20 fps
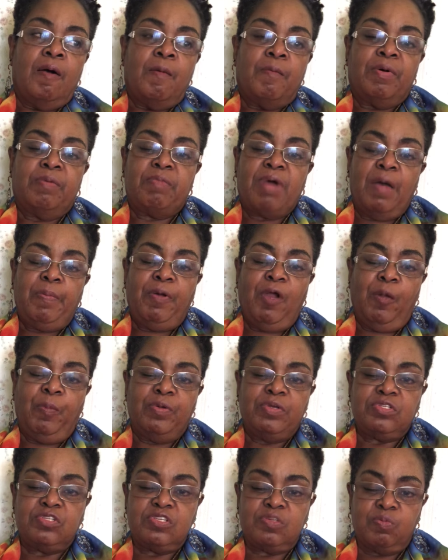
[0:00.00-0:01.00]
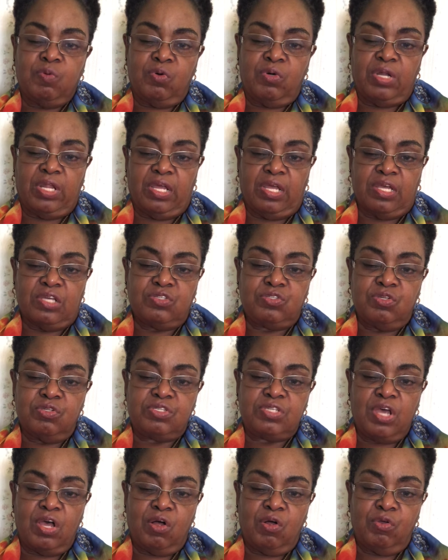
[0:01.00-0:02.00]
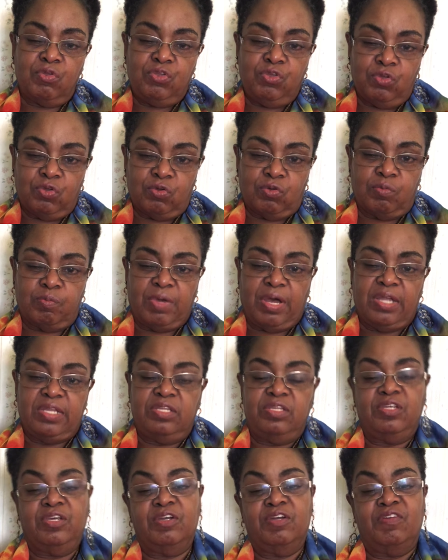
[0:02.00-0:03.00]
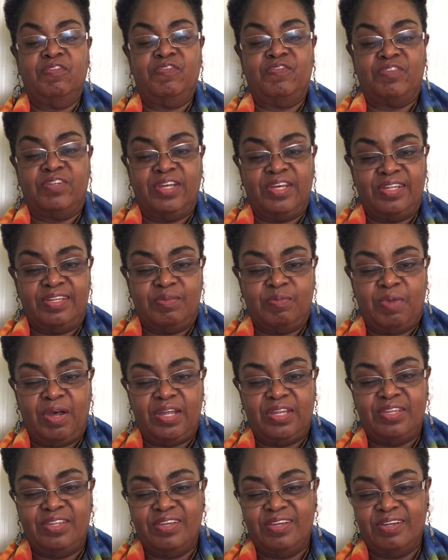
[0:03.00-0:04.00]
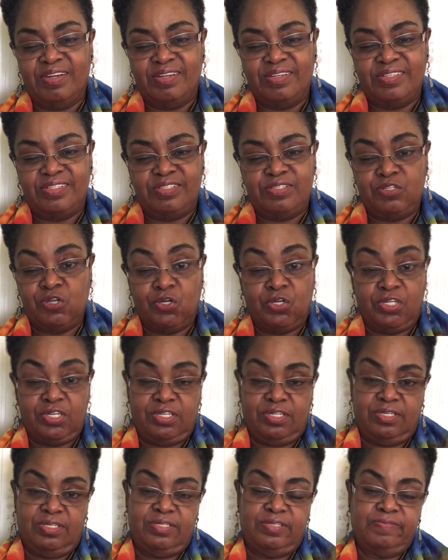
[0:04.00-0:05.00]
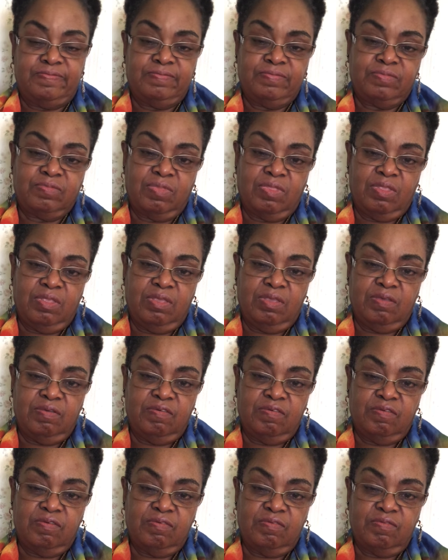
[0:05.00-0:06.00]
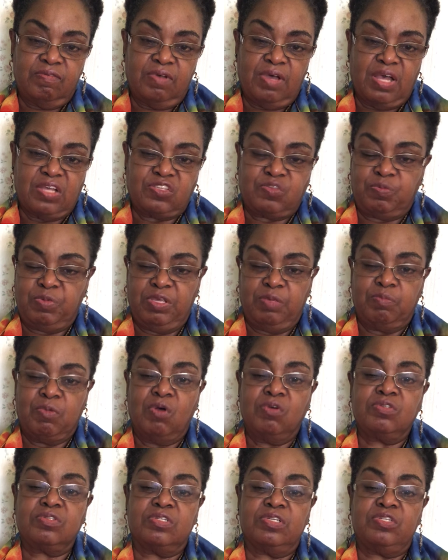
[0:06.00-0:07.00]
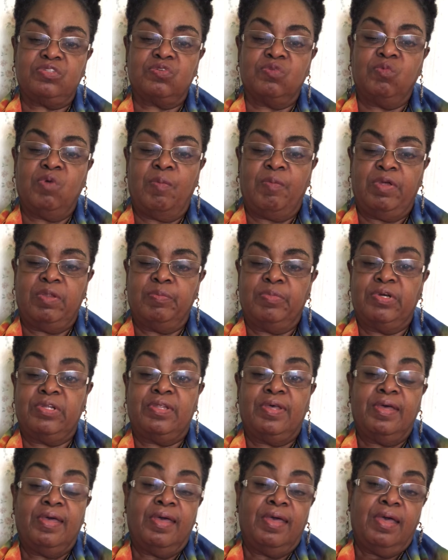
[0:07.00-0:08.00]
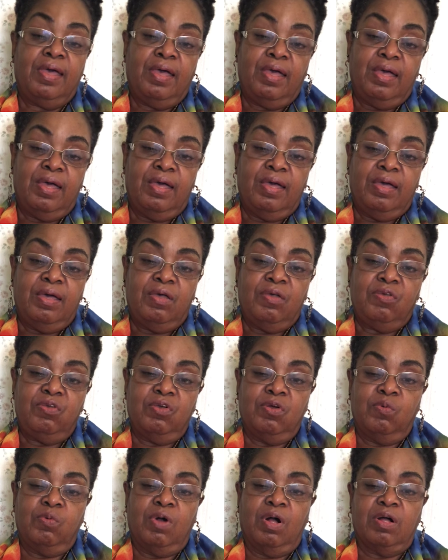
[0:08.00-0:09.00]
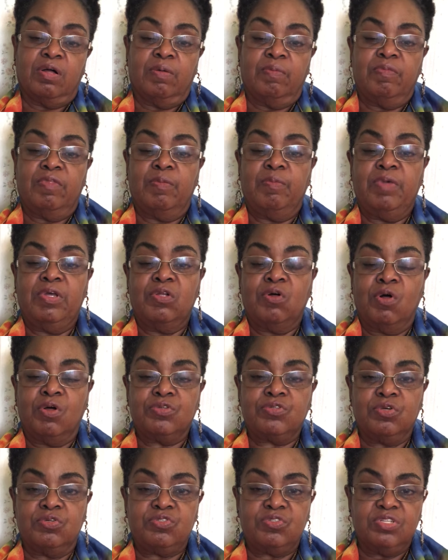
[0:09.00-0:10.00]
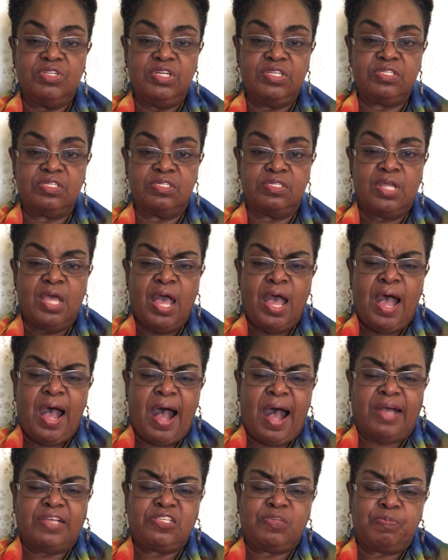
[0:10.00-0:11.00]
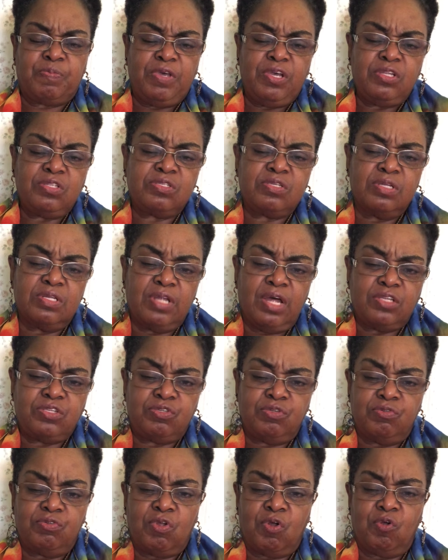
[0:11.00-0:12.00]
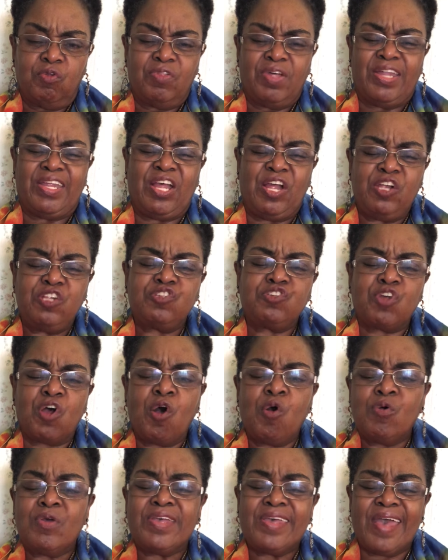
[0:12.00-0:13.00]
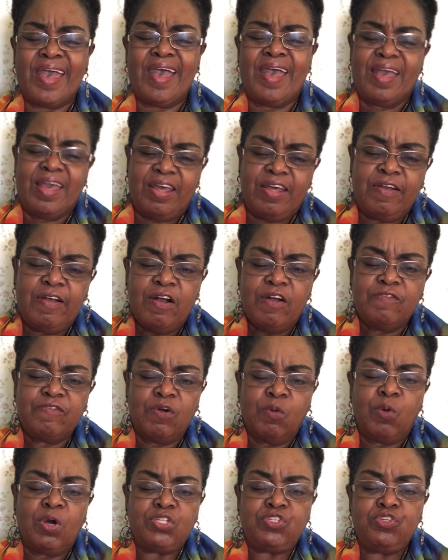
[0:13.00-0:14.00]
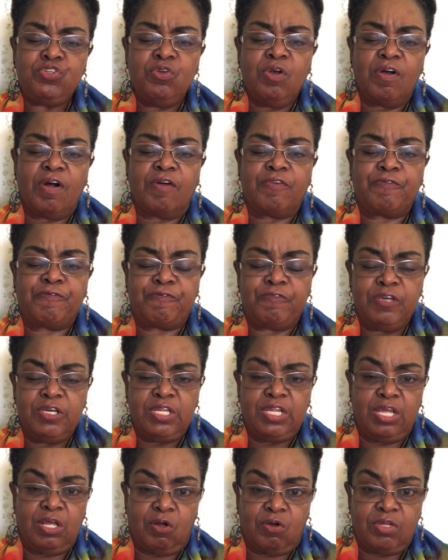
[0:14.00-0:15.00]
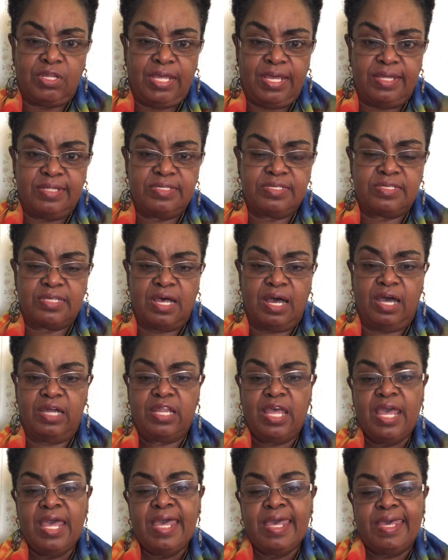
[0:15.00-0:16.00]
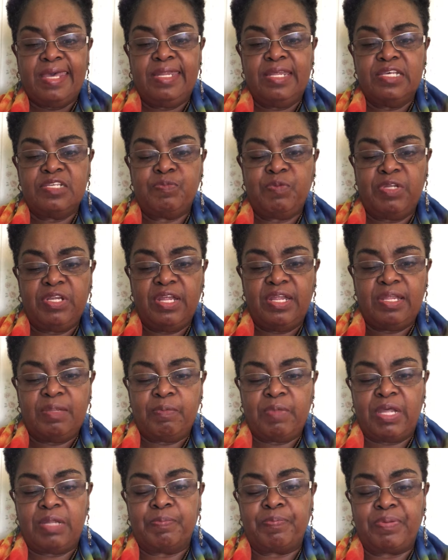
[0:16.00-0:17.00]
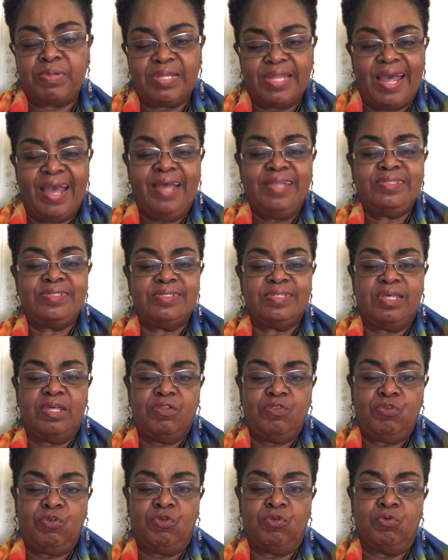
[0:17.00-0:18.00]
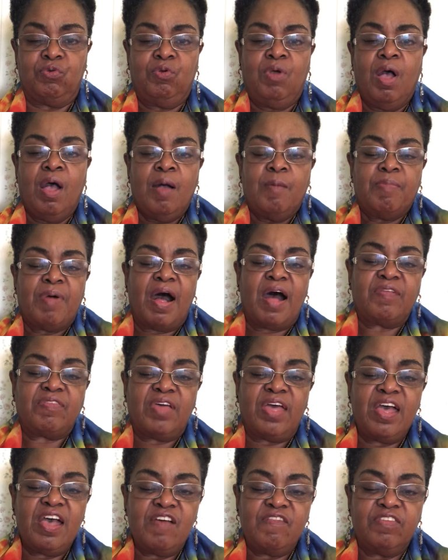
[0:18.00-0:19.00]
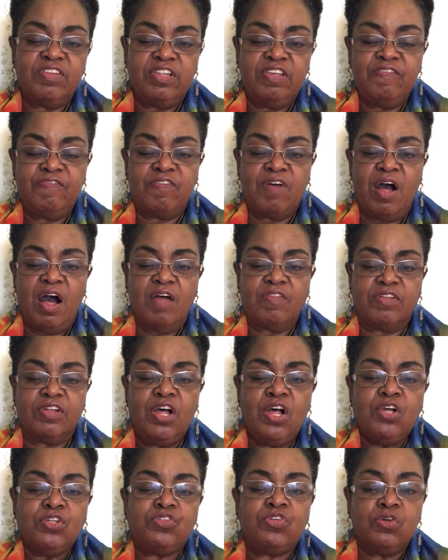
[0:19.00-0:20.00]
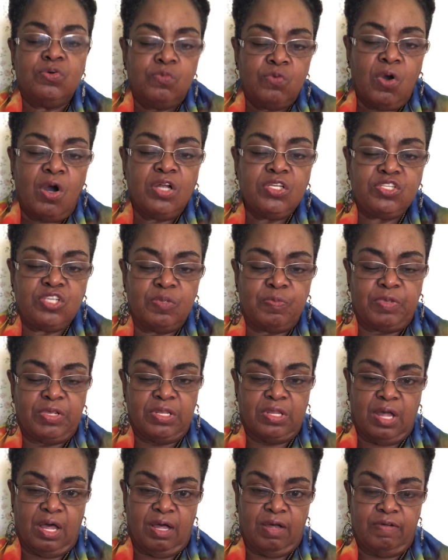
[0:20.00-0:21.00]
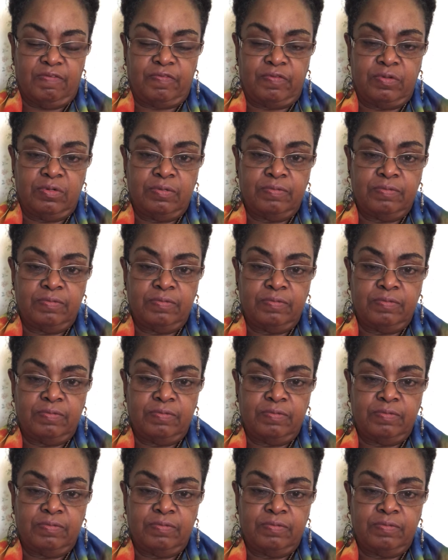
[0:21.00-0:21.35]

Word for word: But my purpose this morning is to tell you, my dear friend, my dear daughter, I speak mostly to women, but you're welcome, the men also, to listen. I speak let you know that it's okay for what you are feeling on the inside. It has been implanted in you by the Heavenly Father to want to be loved.